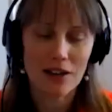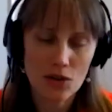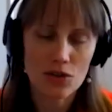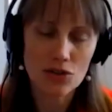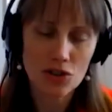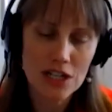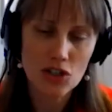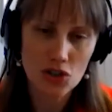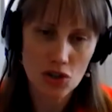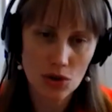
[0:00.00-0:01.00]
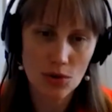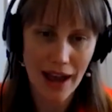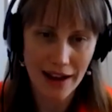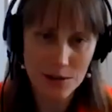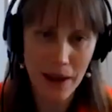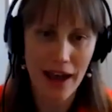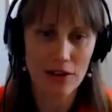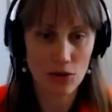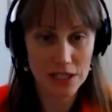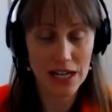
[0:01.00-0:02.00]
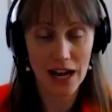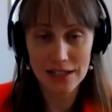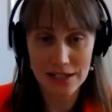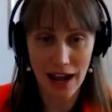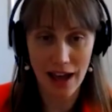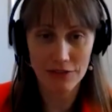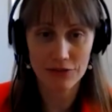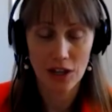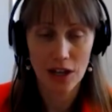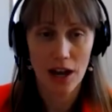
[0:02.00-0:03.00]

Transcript: So usually it's two expat OTI staff